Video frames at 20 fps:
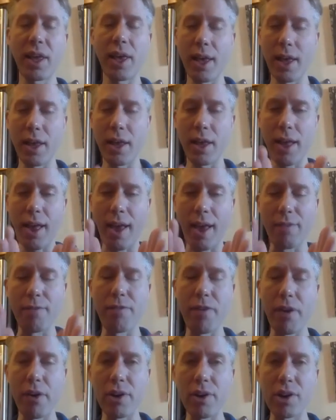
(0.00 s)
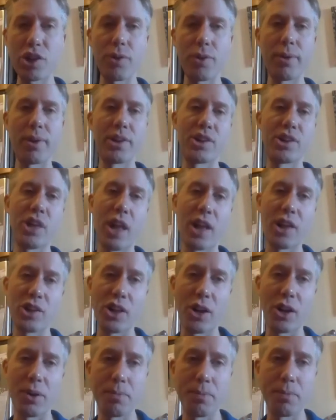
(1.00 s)
in a very short
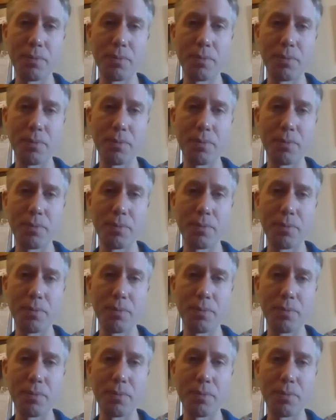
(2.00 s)
session.